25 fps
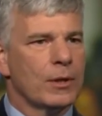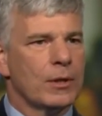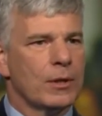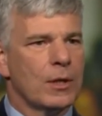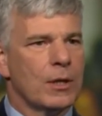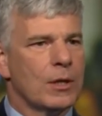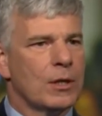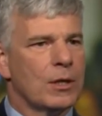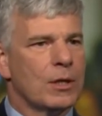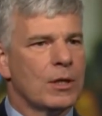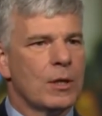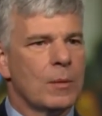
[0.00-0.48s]
It,
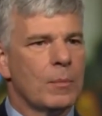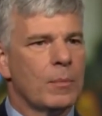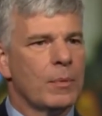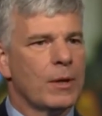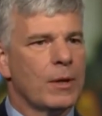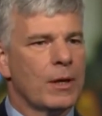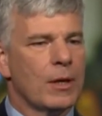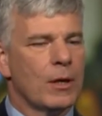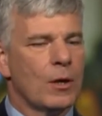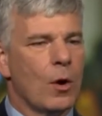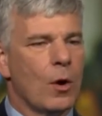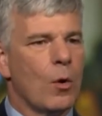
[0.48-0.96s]
it's
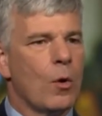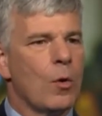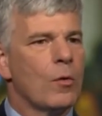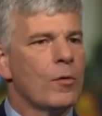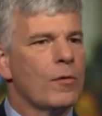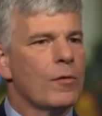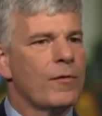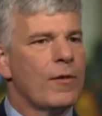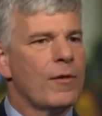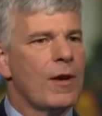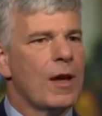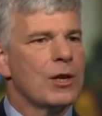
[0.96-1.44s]
simply an
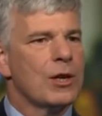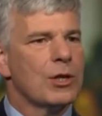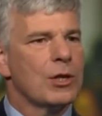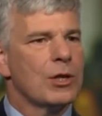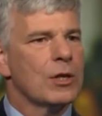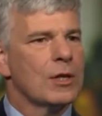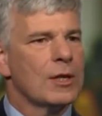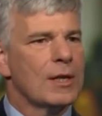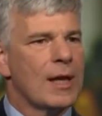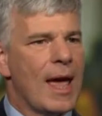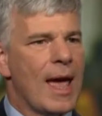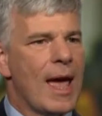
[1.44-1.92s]

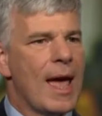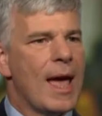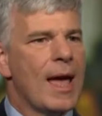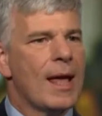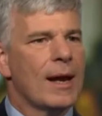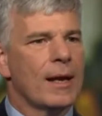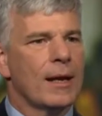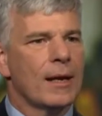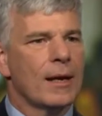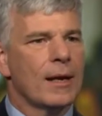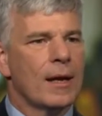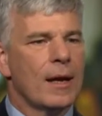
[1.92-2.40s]
old-fashioned
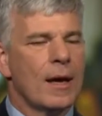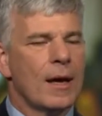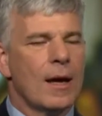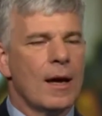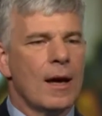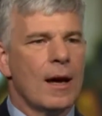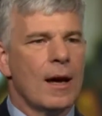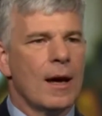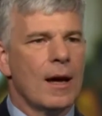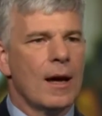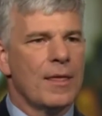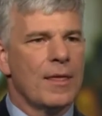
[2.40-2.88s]
cannon
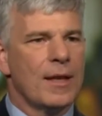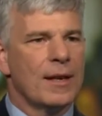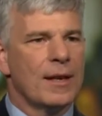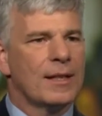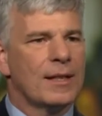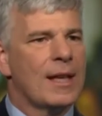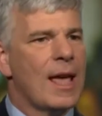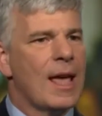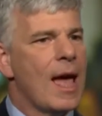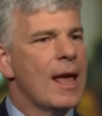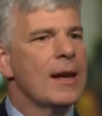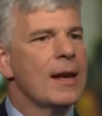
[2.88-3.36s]
uh,
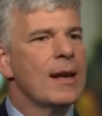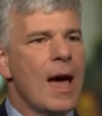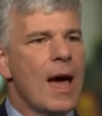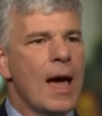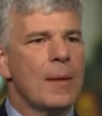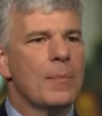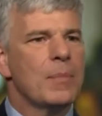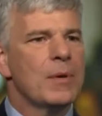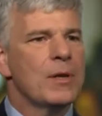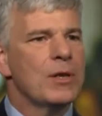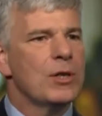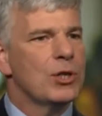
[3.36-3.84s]
that
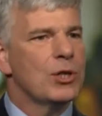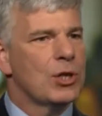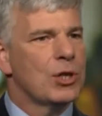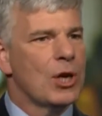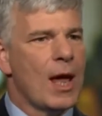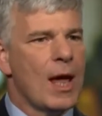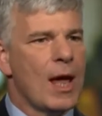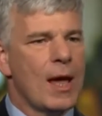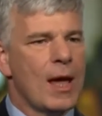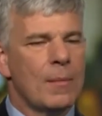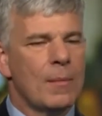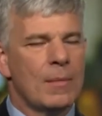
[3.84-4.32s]
cannot be
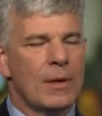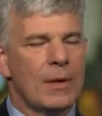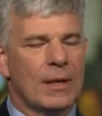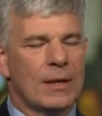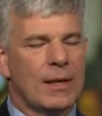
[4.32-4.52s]
jammed.